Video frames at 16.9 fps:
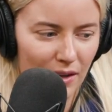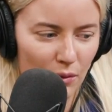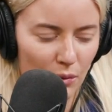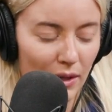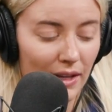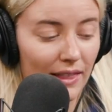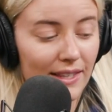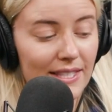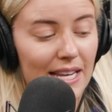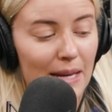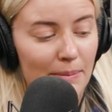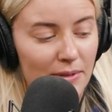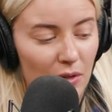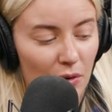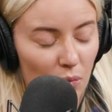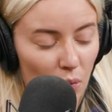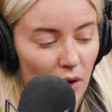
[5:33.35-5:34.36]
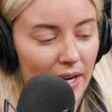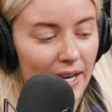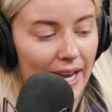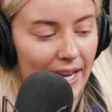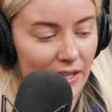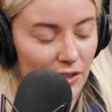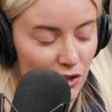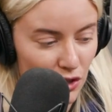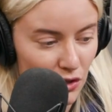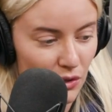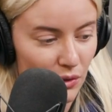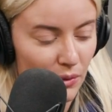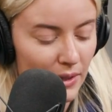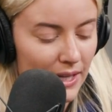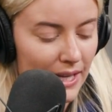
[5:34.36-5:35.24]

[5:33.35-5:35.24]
Well, I listened to episode 1 and 2.